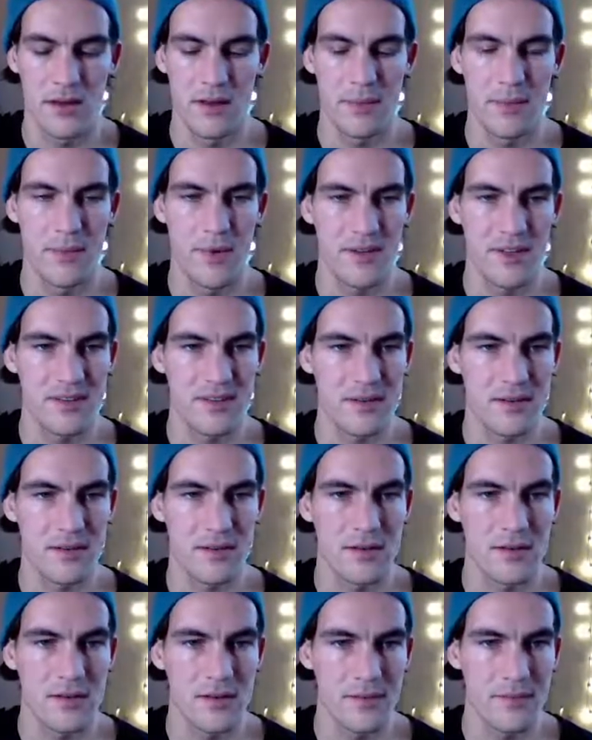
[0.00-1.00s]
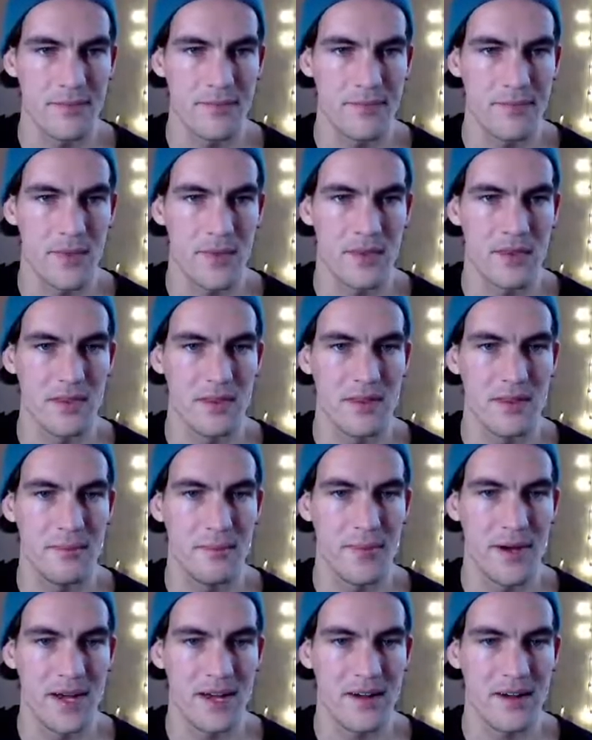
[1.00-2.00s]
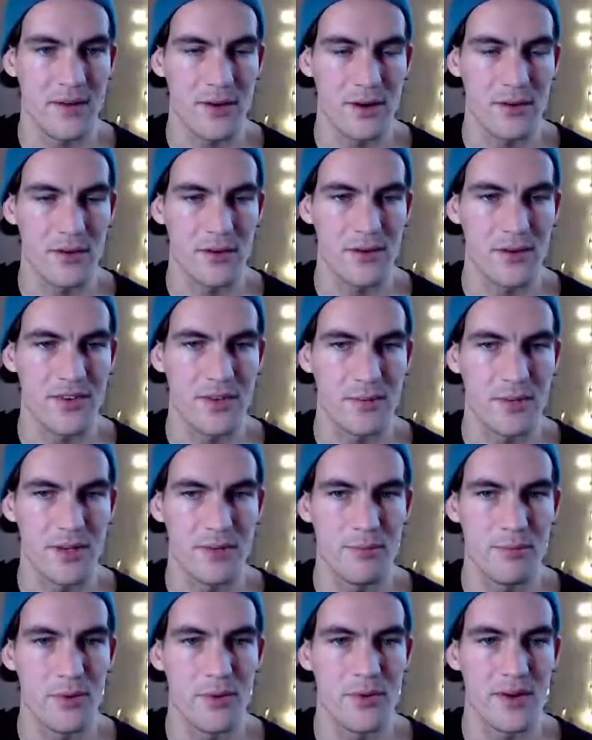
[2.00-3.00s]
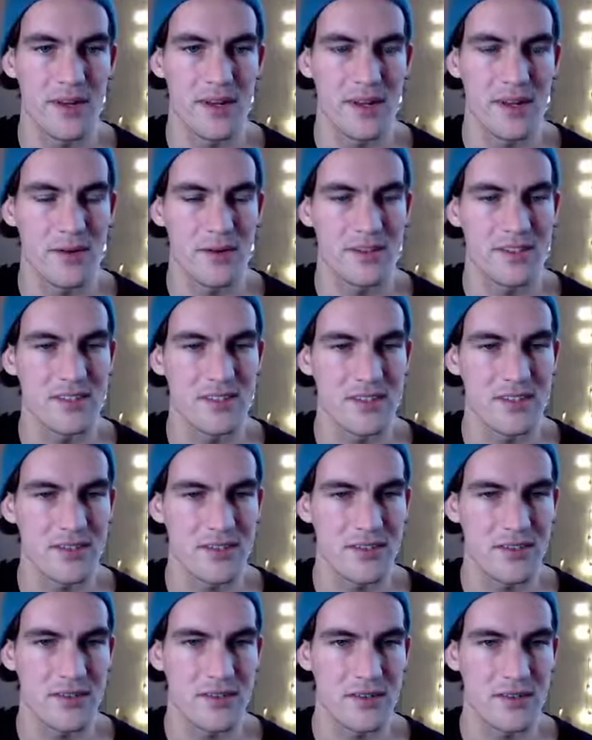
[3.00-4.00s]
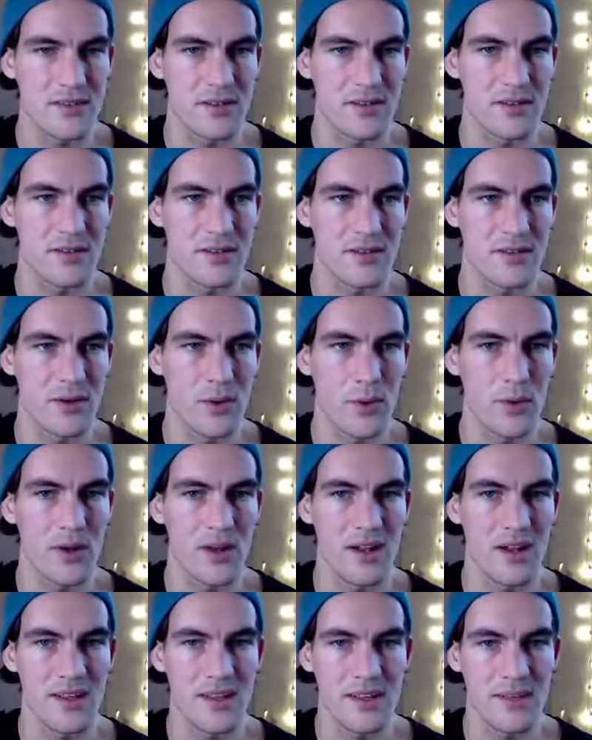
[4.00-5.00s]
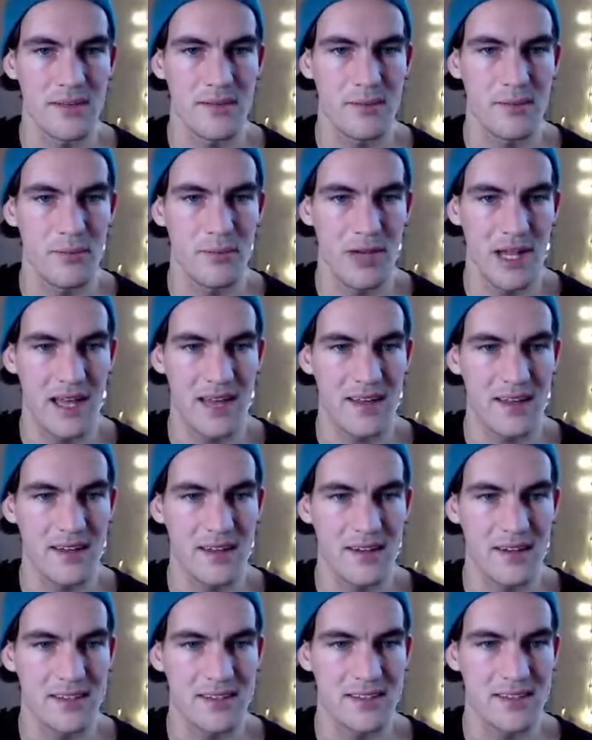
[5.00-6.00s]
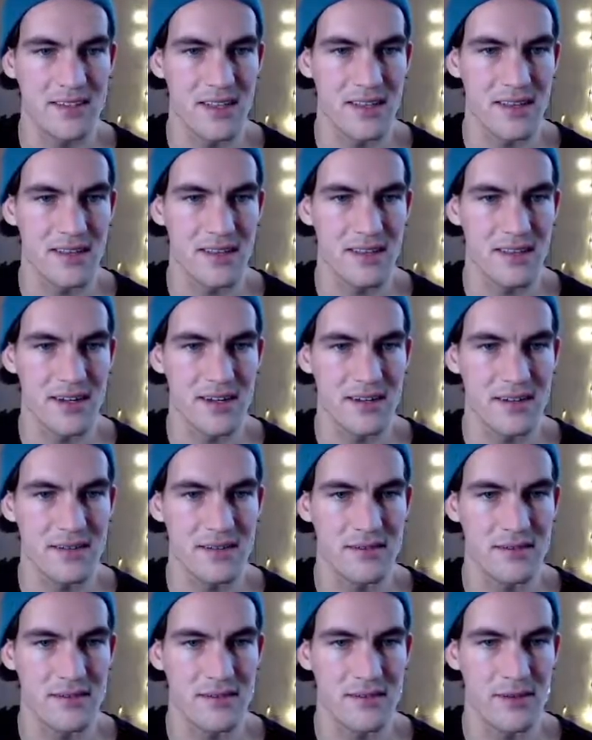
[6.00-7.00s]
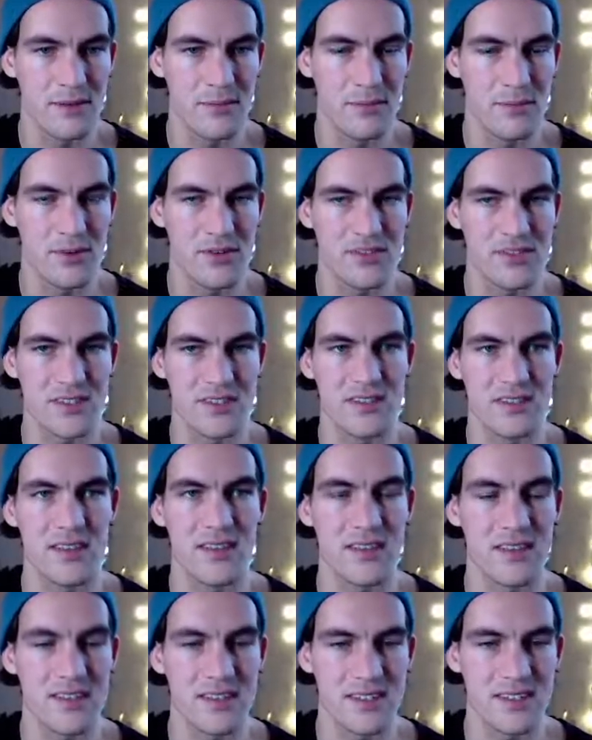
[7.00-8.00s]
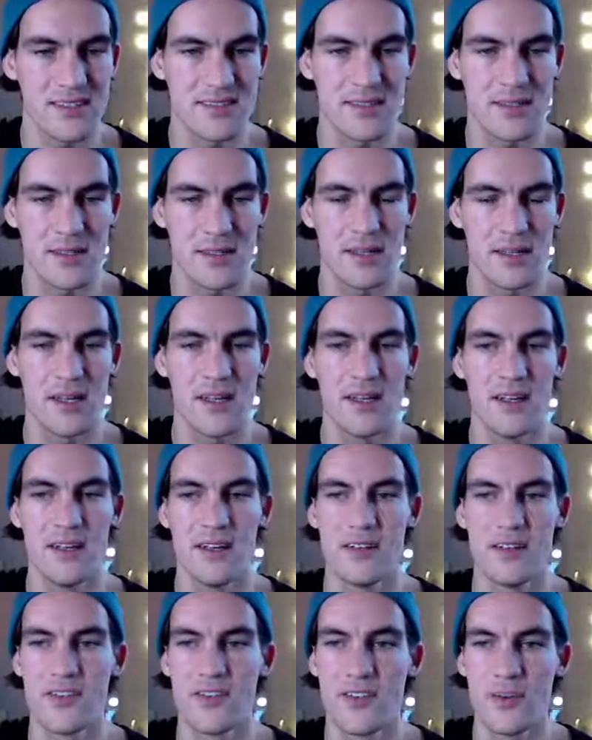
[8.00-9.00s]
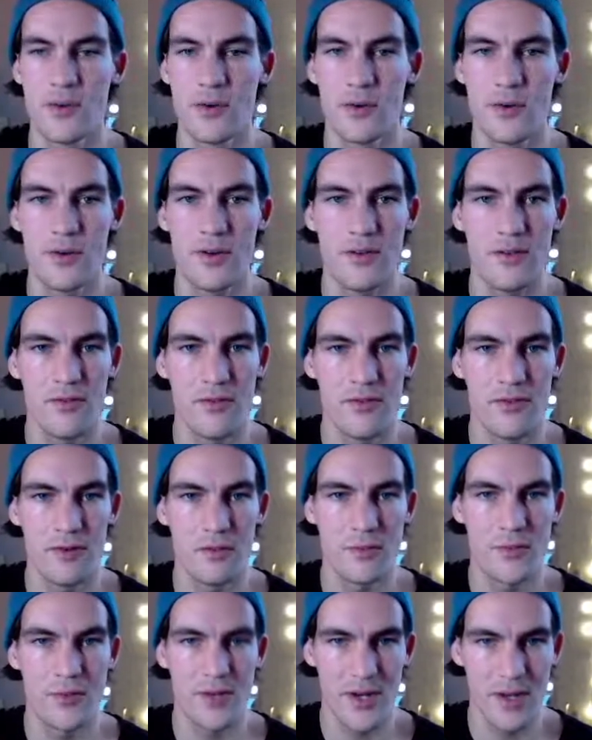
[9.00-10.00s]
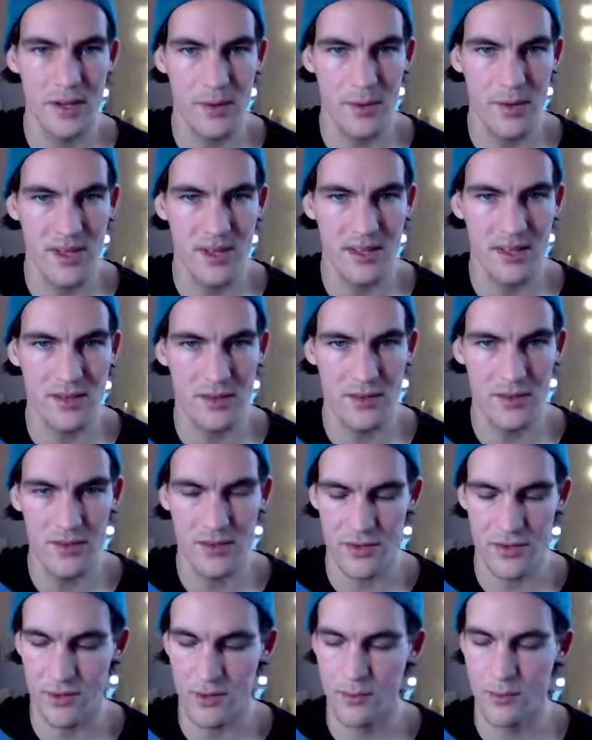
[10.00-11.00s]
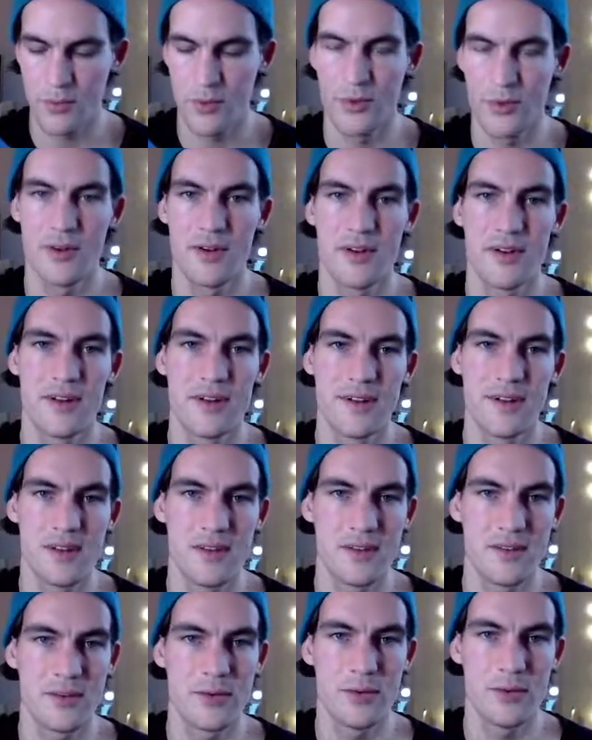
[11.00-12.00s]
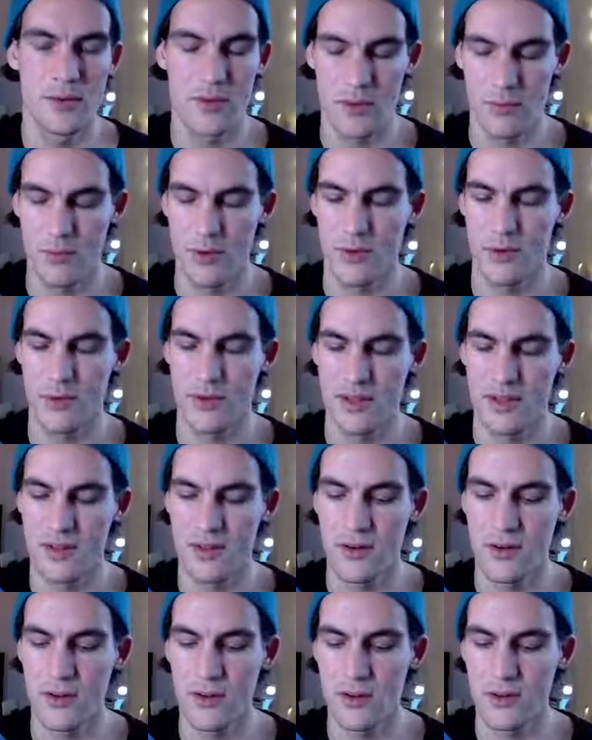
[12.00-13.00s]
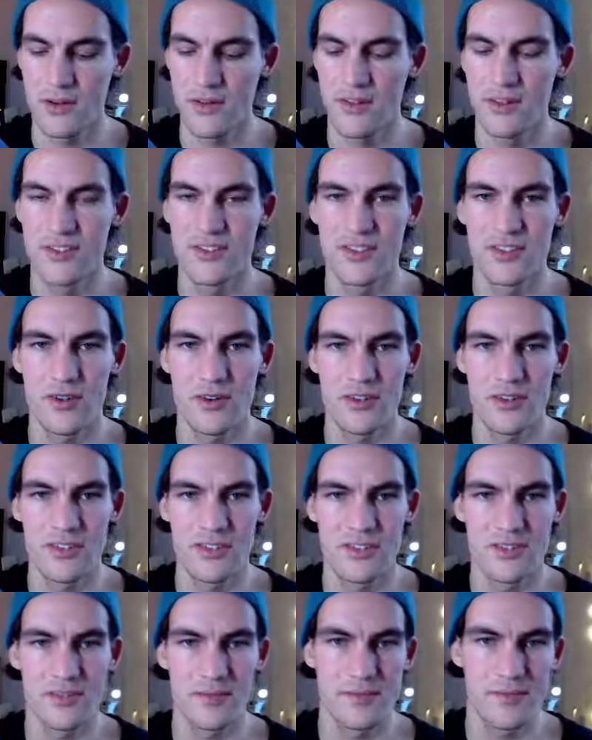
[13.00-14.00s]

But the background looks a bit boring now. It's just totally black and it's nothing there, a box in nothingness. So from Dre we can also import another cool component called stars.